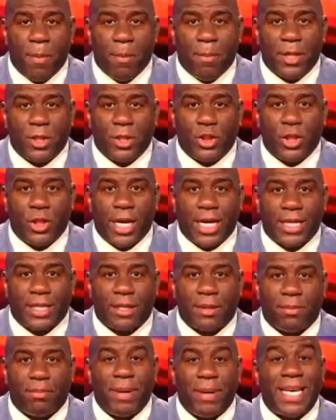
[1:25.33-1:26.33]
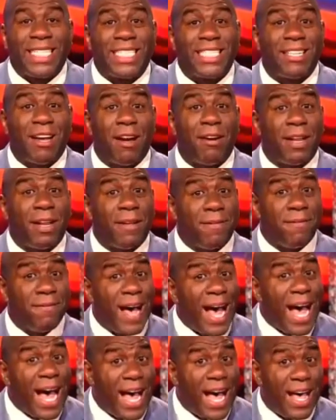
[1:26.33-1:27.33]
but you got the best starting
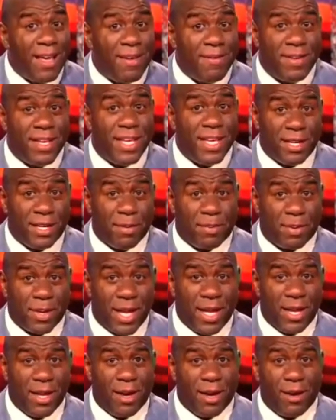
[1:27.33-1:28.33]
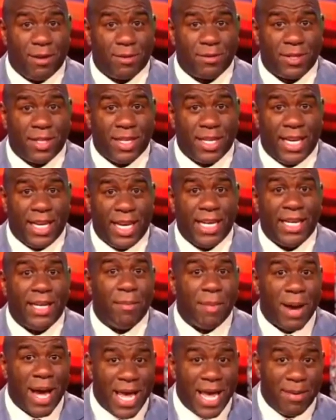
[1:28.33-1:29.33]
five in the playoffs in the
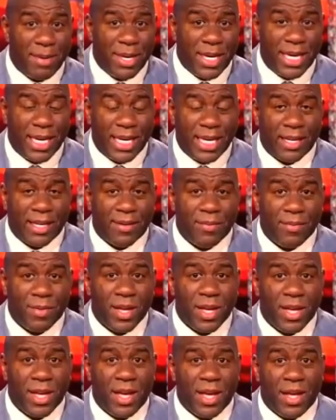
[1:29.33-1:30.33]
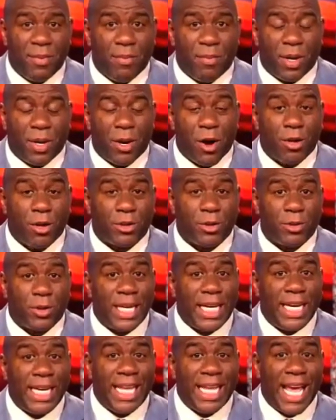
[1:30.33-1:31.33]
Miami Heat. But also, the
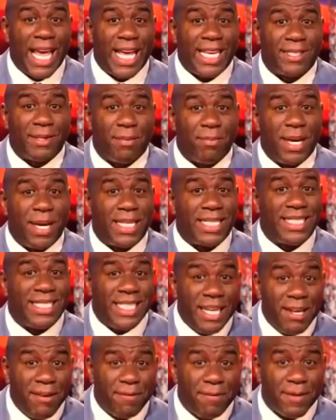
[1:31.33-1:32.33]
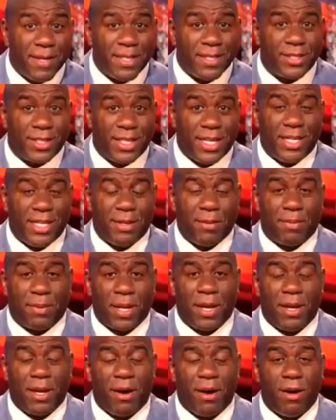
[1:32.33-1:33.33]
Heat has the best defense in the
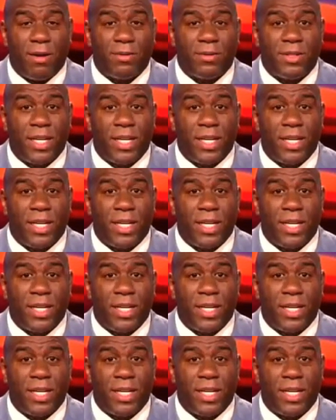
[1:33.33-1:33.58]
playoffs.